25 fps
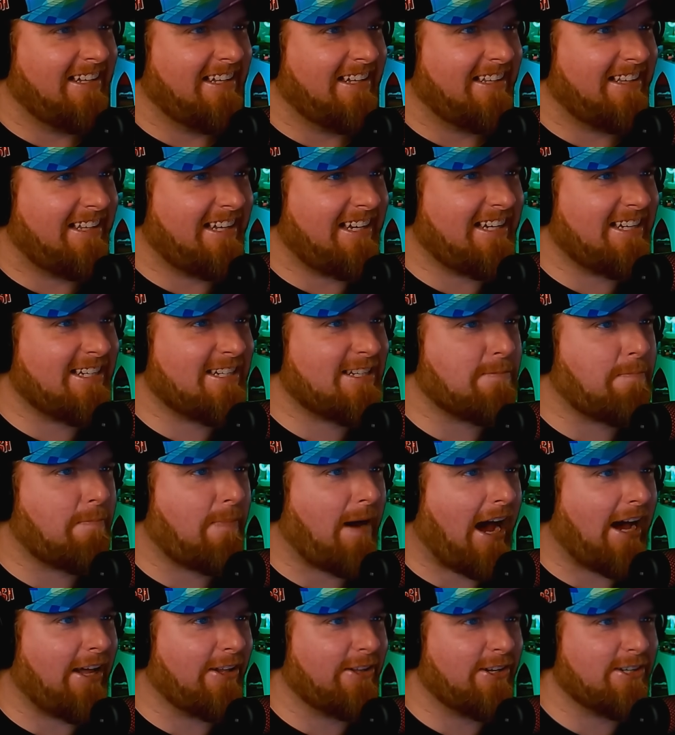These
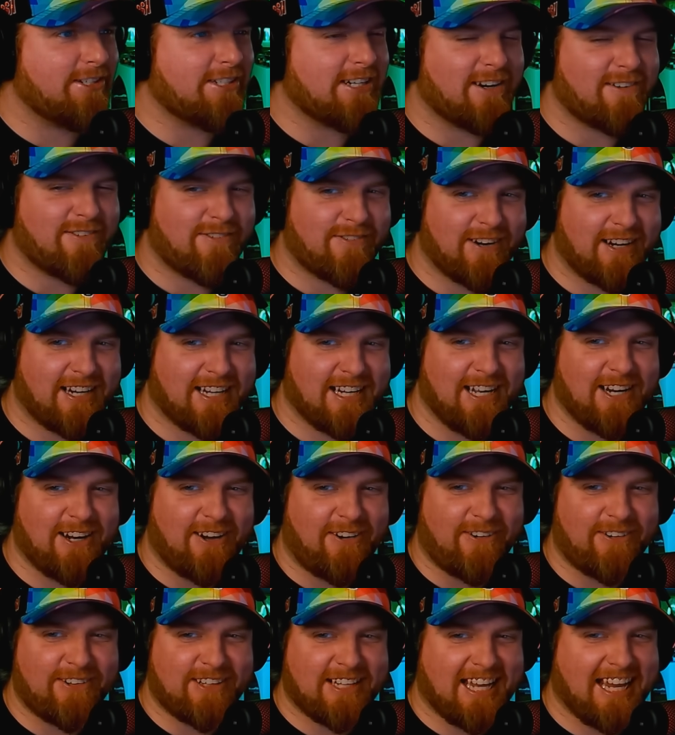bollards are freaking
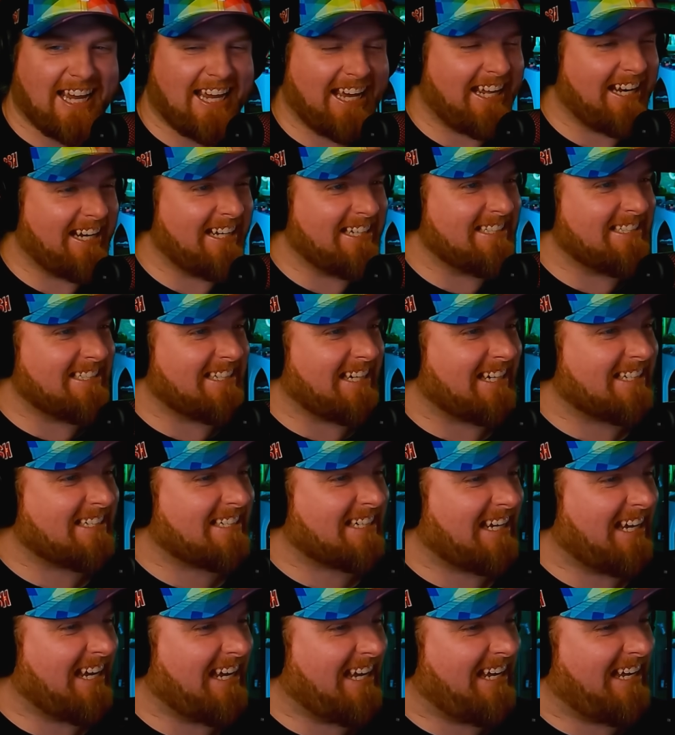old cannons.
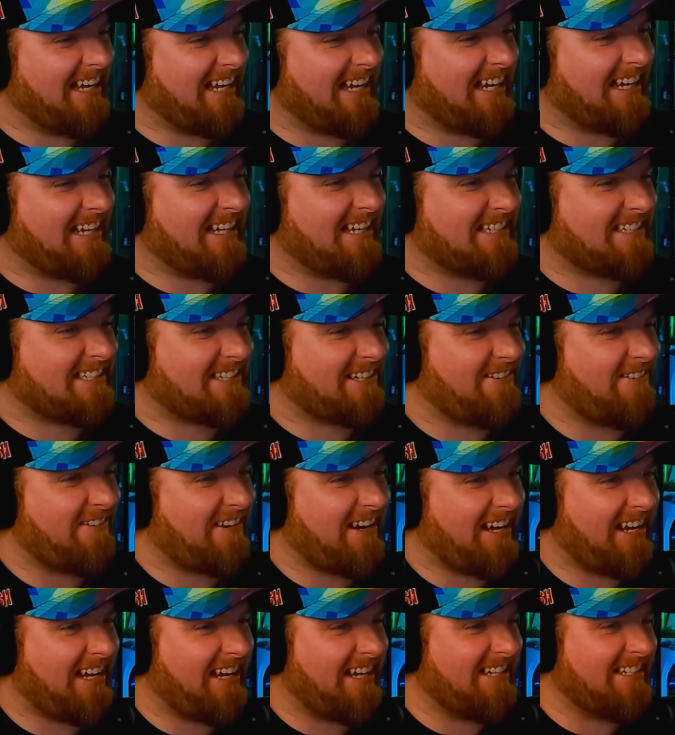That's
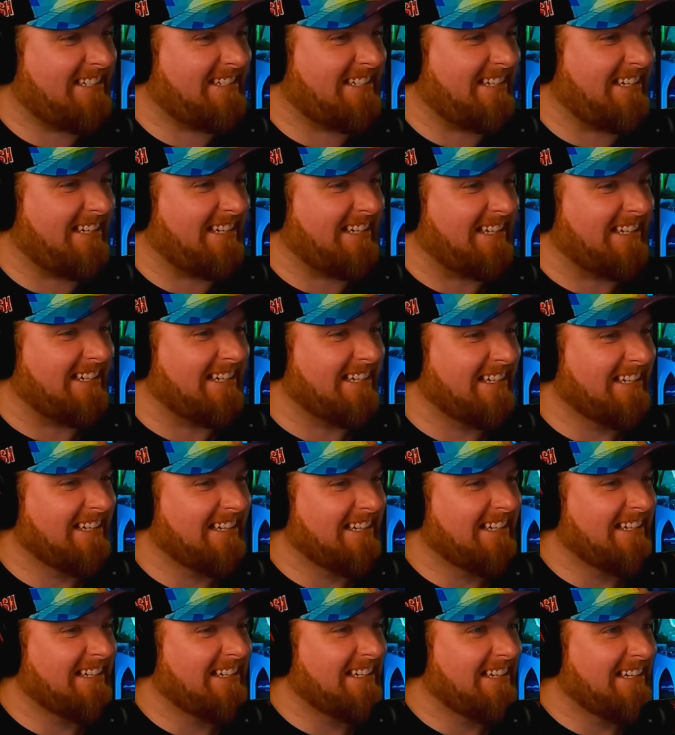crazy.
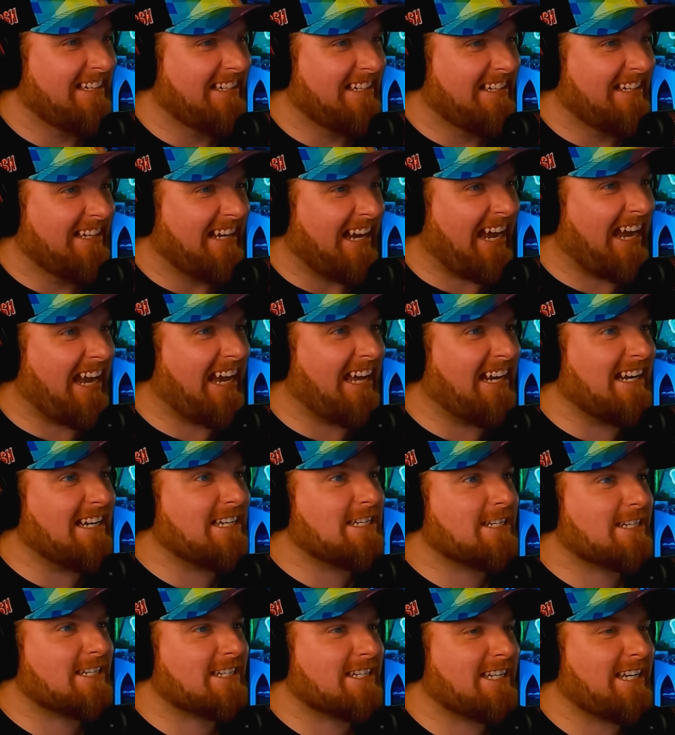And
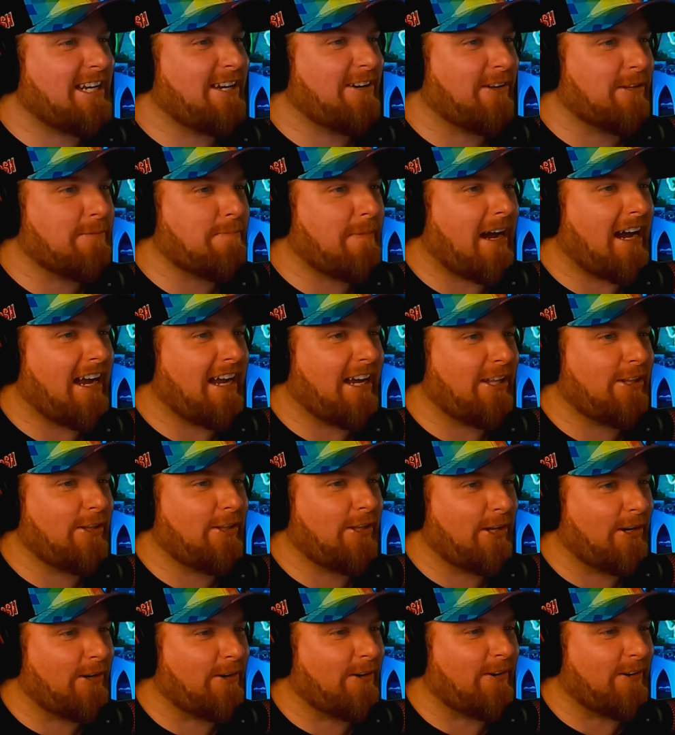it's sealed by a
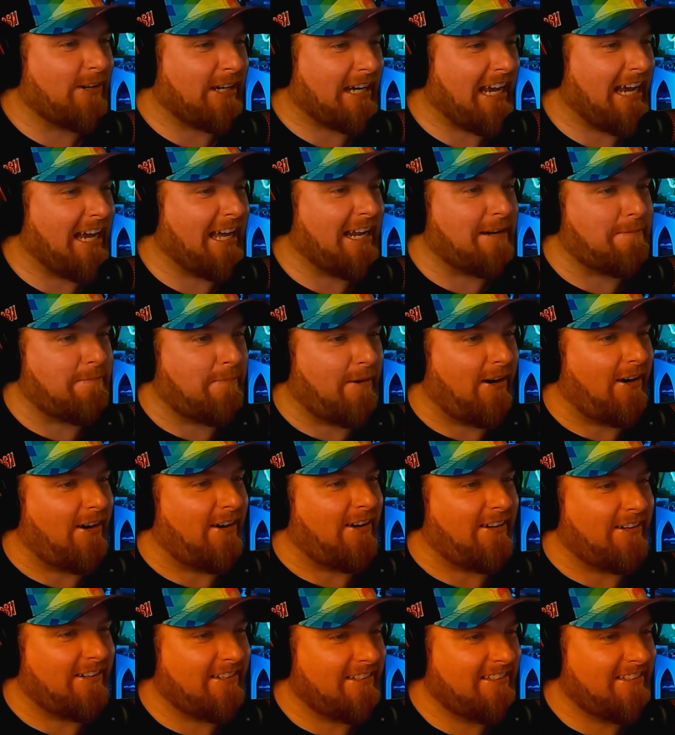literal cannonball.